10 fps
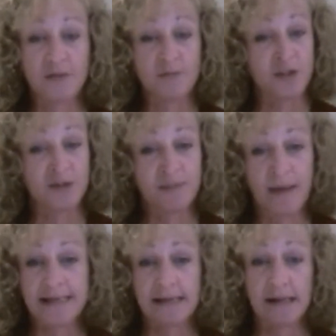She was
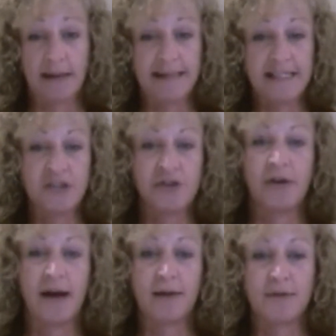basically my teacher,
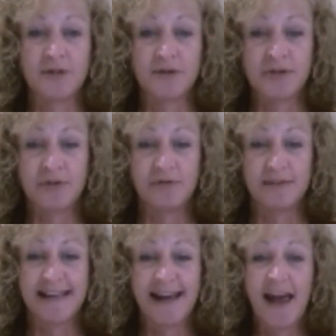and I was her student.